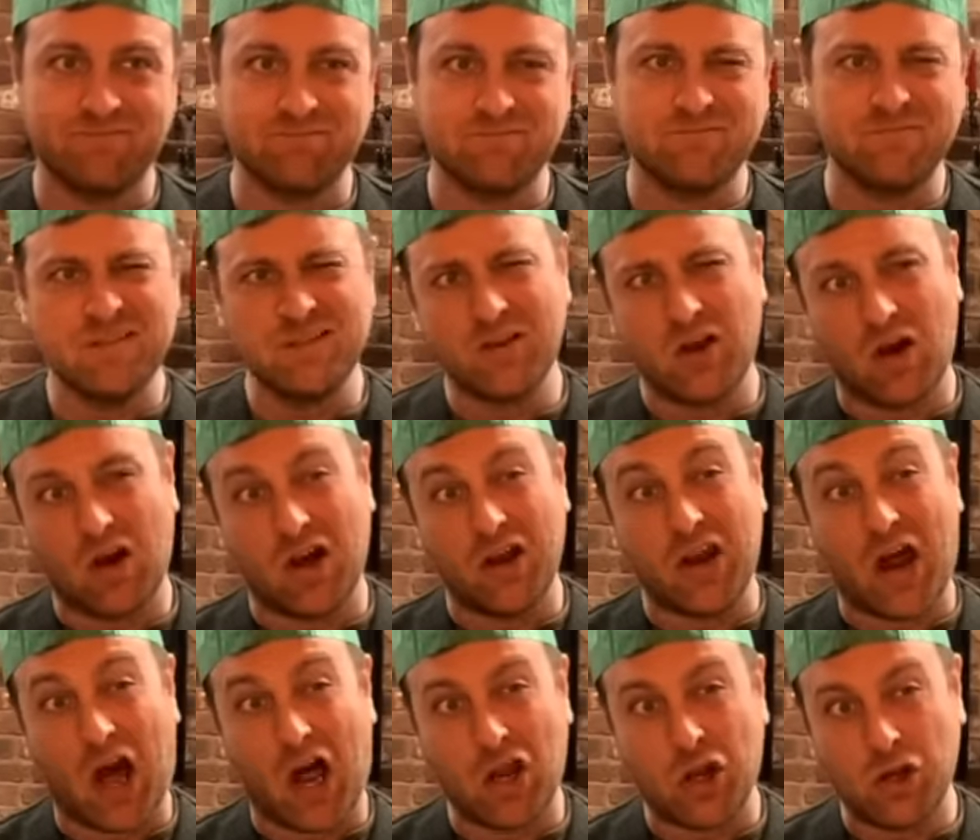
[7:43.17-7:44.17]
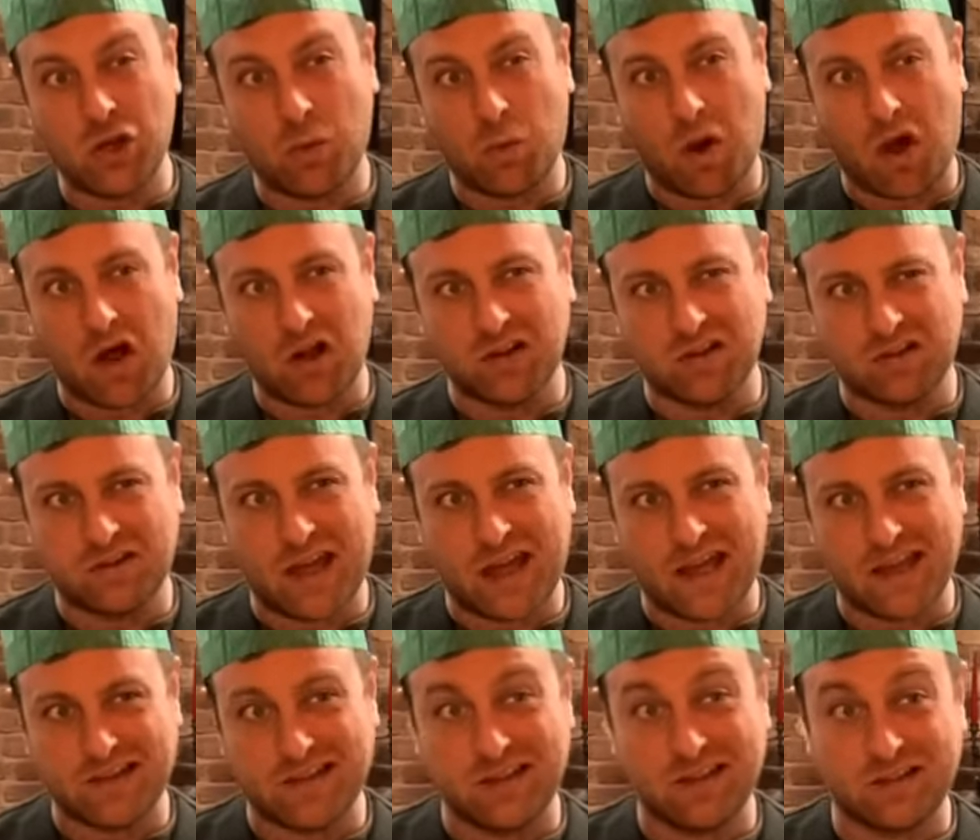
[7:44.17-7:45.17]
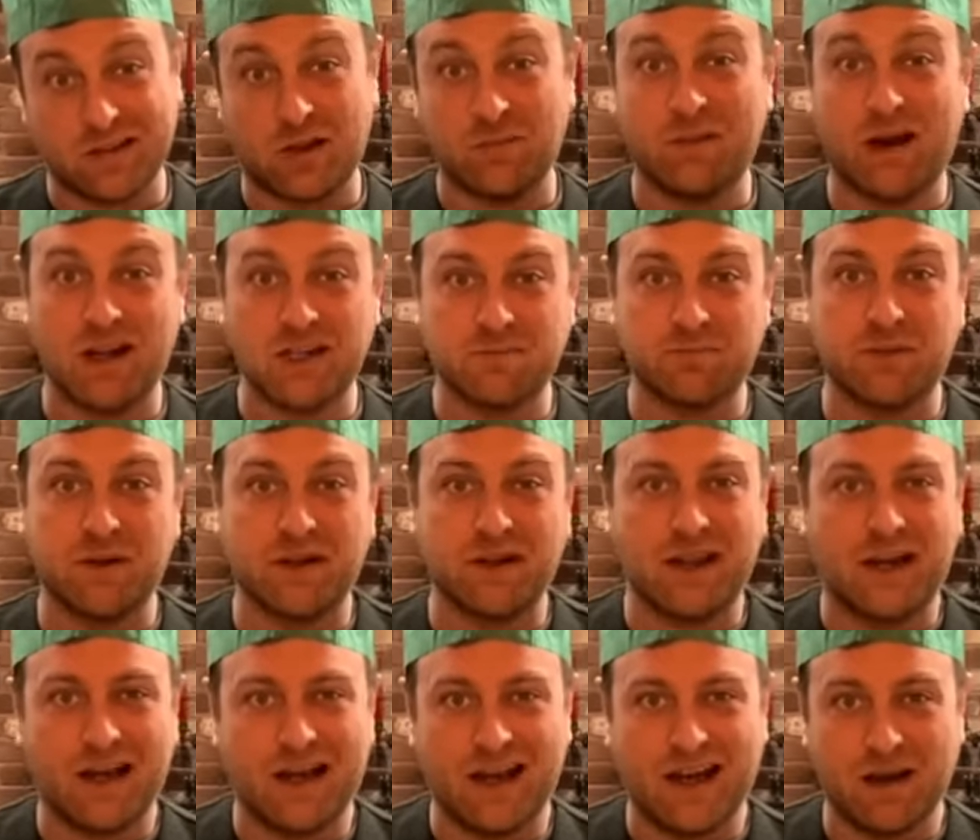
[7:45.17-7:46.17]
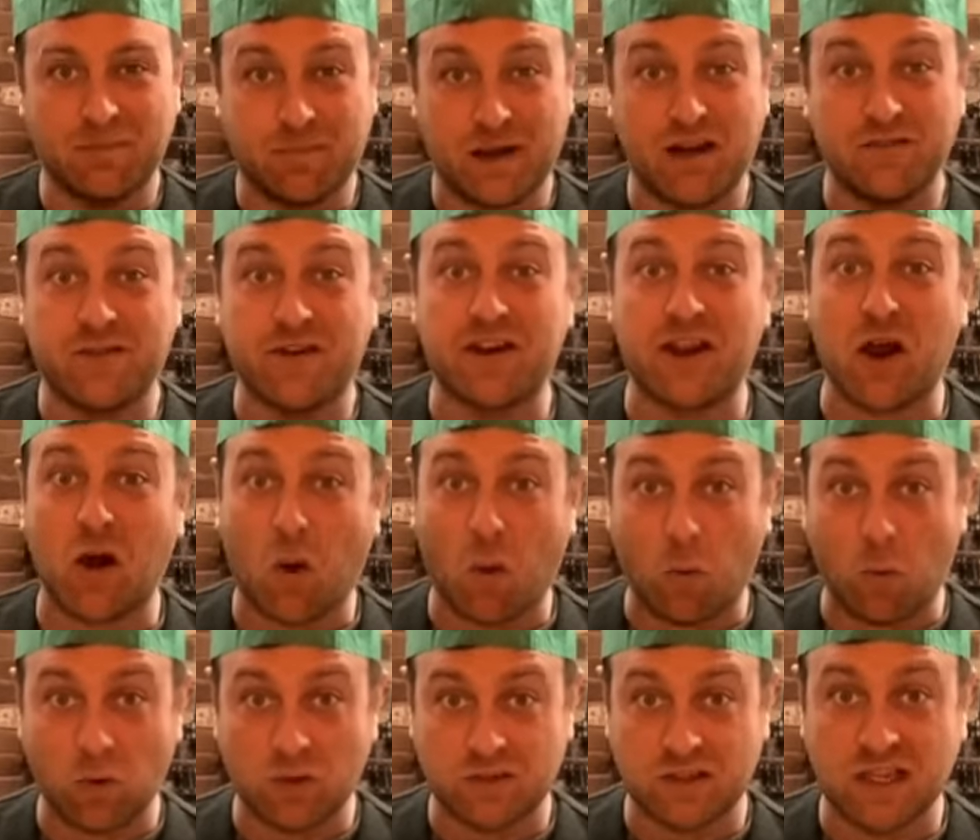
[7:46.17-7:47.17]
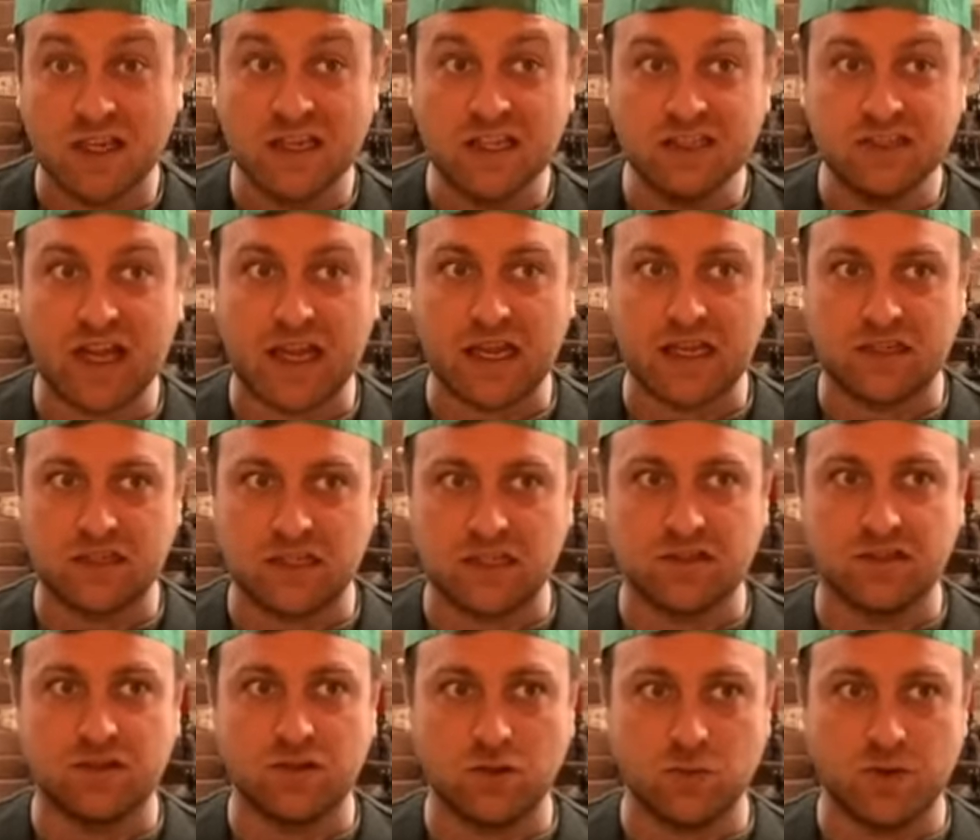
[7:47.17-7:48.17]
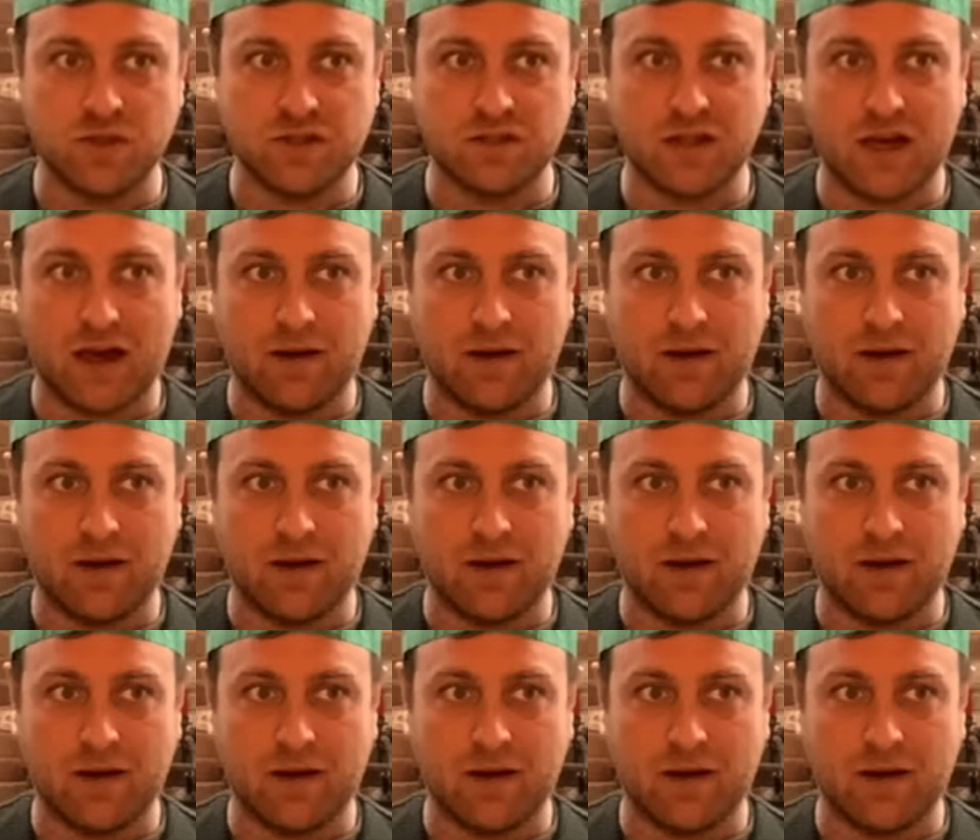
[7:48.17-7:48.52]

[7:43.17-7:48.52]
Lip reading: Not an underworld deity so much, but a very old deity to do with